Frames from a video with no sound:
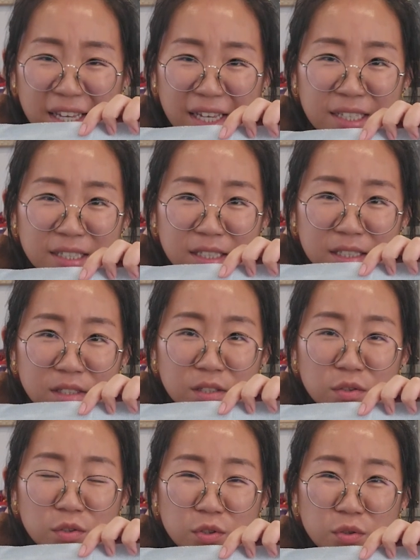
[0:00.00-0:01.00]

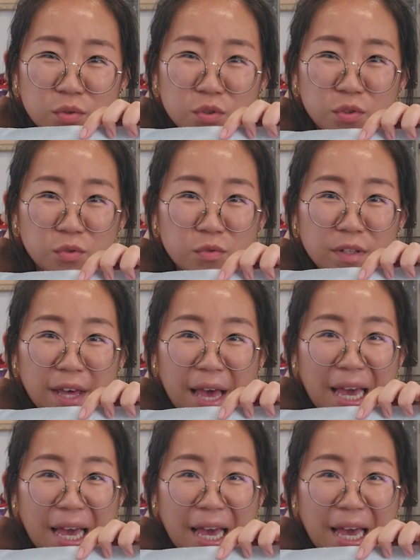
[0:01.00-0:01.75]
isn't to do the